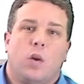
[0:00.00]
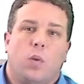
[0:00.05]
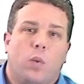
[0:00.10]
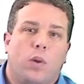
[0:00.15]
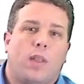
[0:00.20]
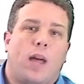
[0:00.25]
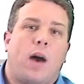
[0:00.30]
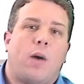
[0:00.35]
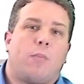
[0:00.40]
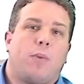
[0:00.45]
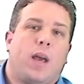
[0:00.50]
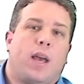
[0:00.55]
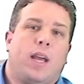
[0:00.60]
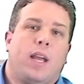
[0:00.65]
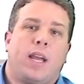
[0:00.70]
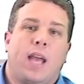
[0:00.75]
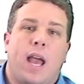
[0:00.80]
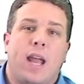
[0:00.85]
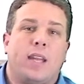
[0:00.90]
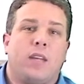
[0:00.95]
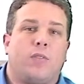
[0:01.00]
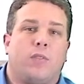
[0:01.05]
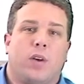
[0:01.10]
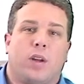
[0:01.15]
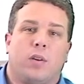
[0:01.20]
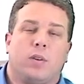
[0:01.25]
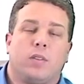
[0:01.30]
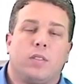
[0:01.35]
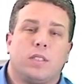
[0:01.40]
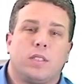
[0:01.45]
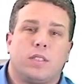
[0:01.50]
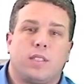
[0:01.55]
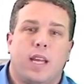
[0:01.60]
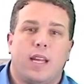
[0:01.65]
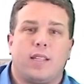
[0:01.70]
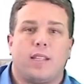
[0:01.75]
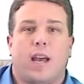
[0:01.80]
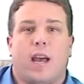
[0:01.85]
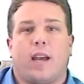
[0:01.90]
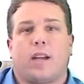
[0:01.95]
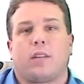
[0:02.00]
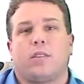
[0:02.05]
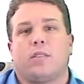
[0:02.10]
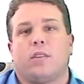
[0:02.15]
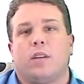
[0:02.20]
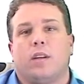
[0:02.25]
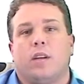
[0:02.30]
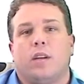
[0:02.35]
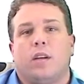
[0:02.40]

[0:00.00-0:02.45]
without paying any federal estate tax.